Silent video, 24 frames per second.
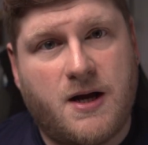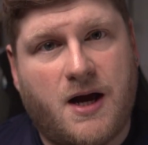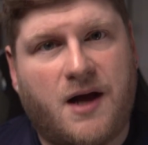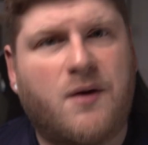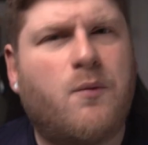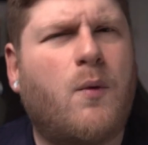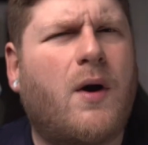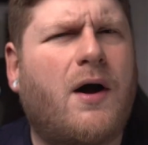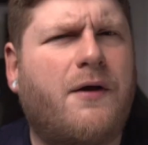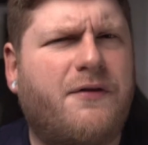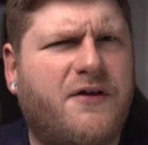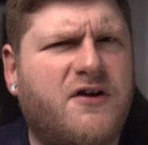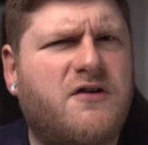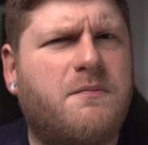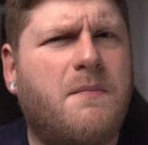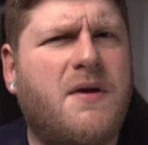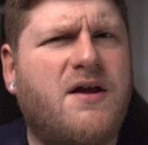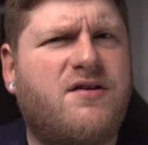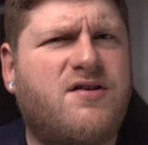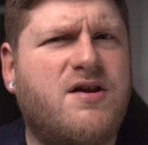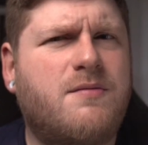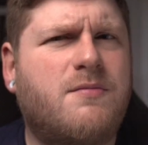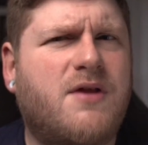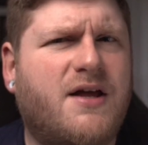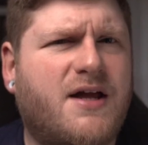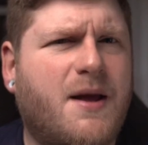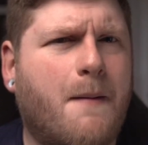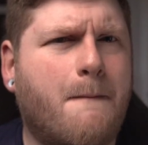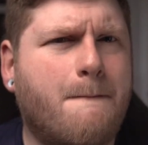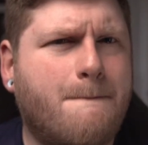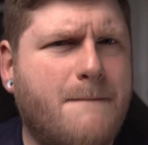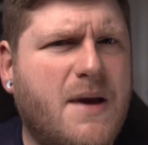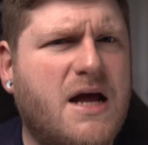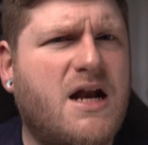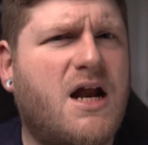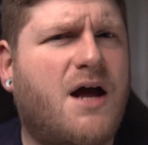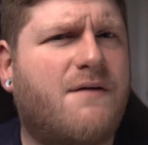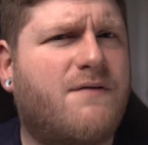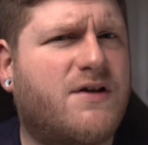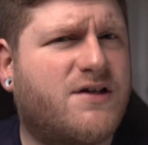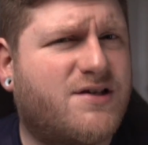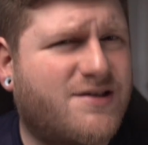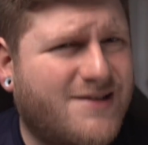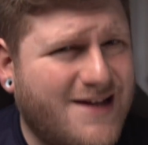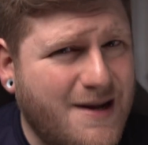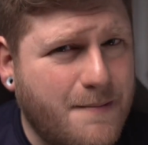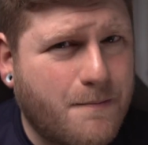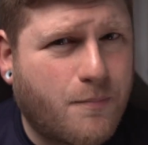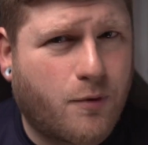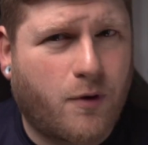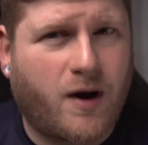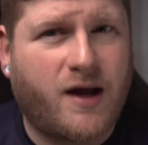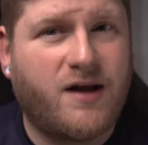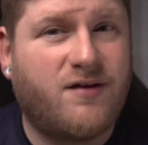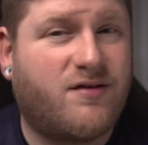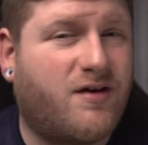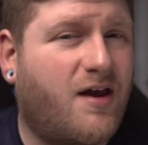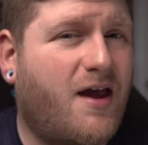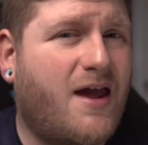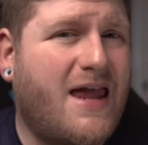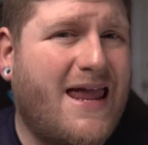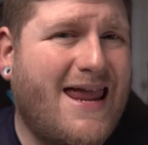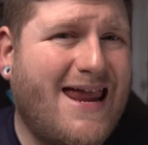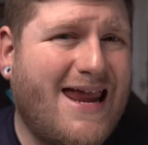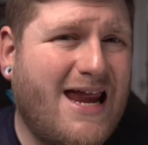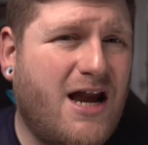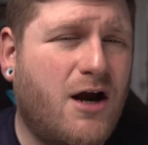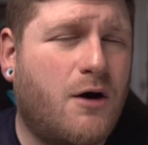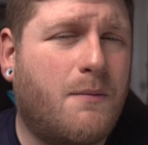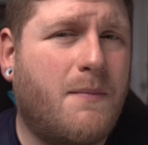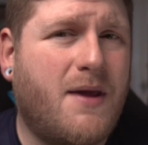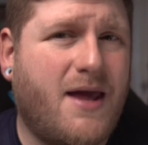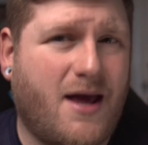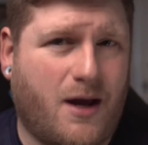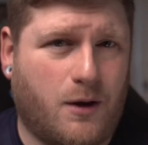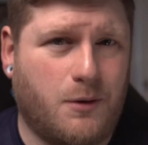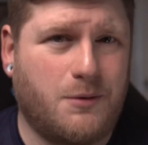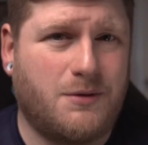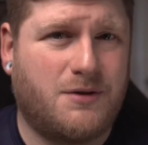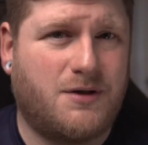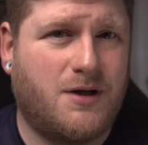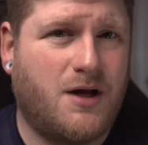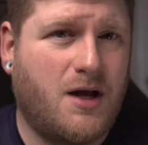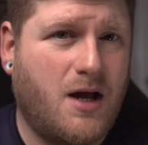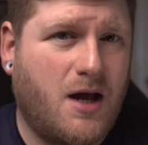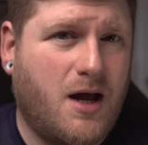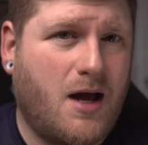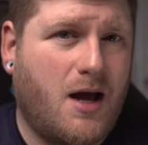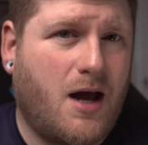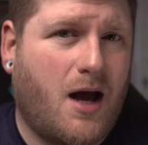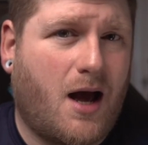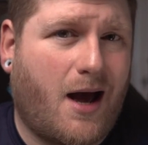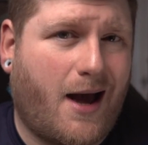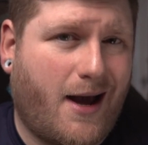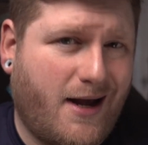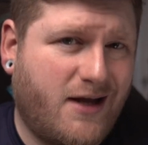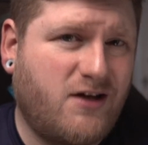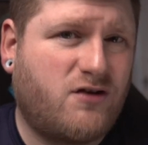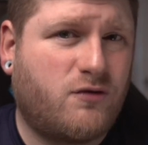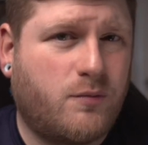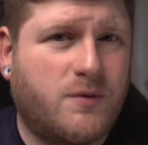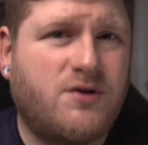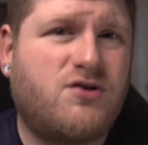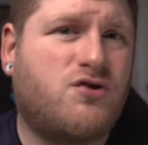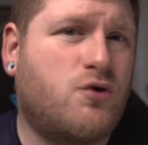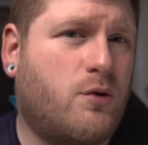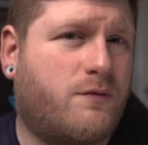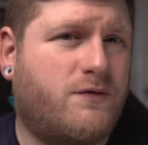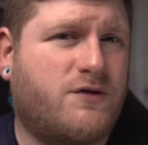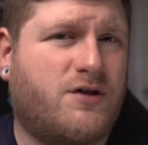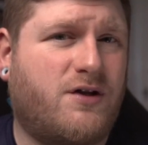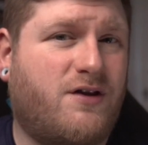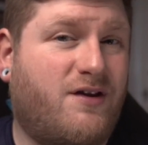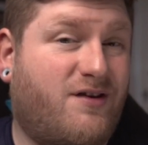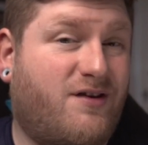And while this may seem like a bit of a steep price, hear me out. I switched over to